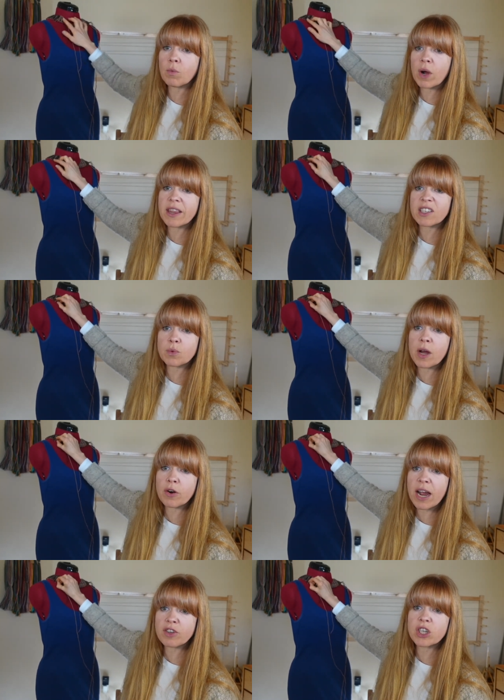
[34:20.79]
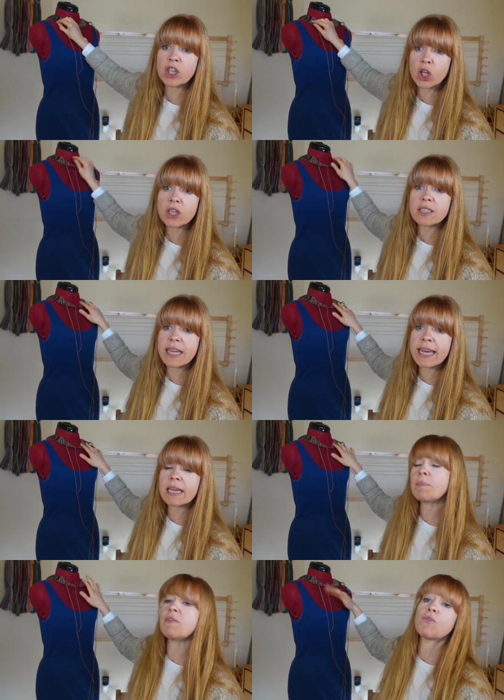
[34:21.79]
what the sweater actually looks
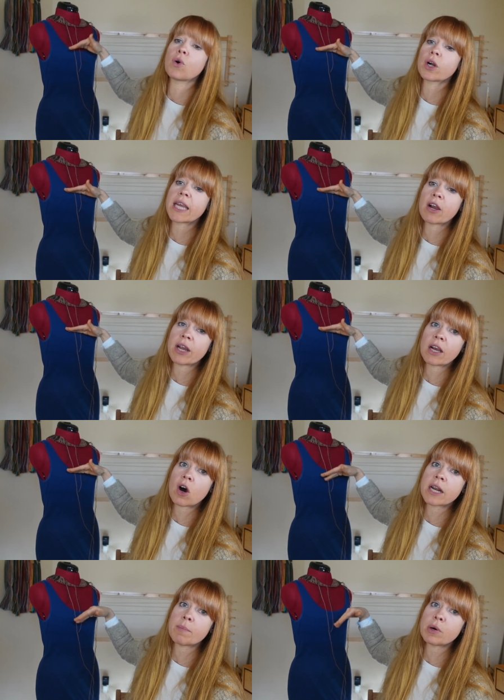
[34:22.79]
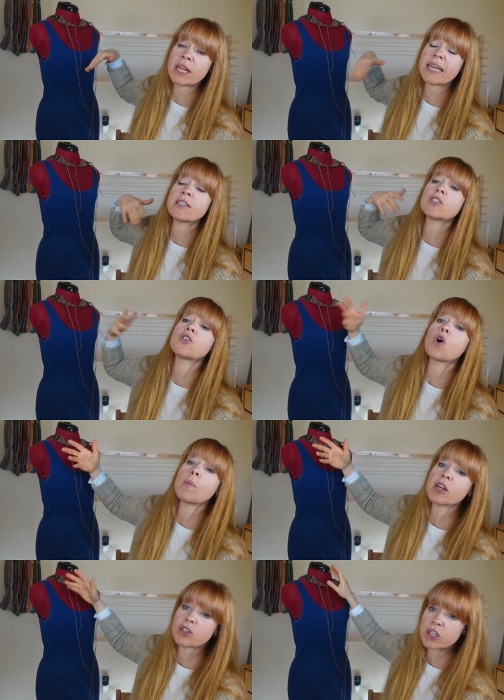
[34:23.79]
like before carrying on and putting in so
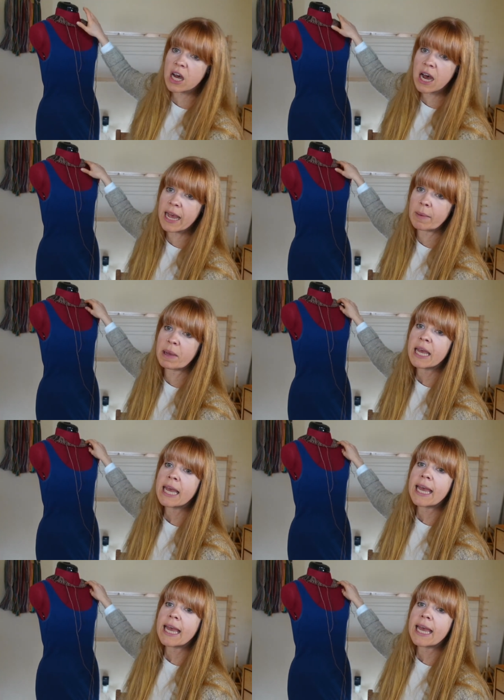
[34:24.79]
much time